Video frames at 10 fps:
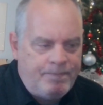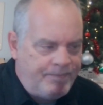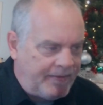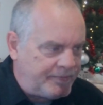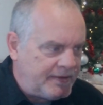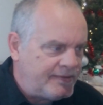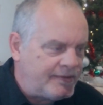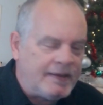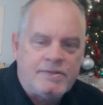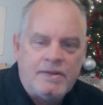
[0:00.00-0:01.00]
50,
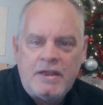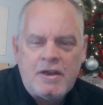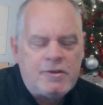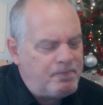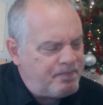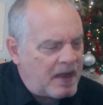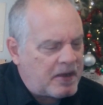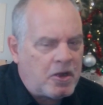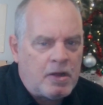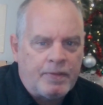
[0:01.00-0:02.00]
60 years, fuck
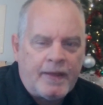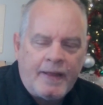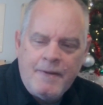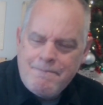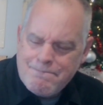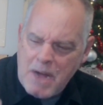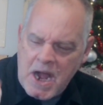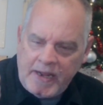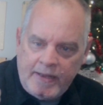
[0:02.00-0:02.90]
all that. Money.